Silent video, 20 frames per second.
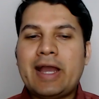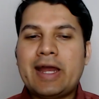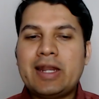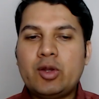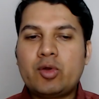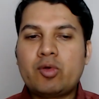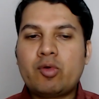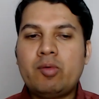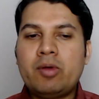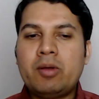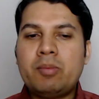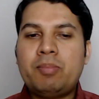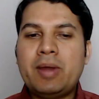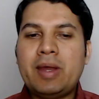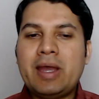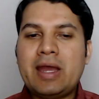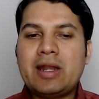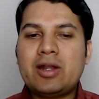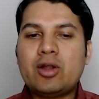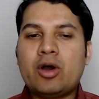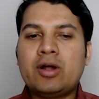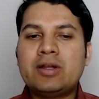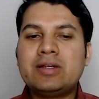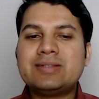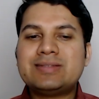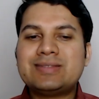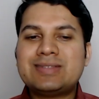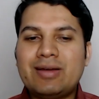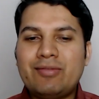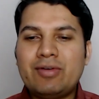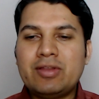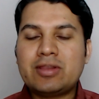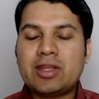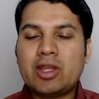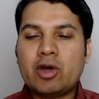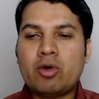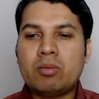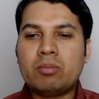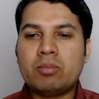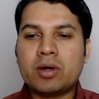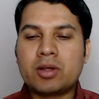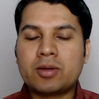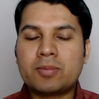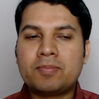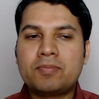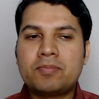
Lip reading: and it will be paid on 7th November.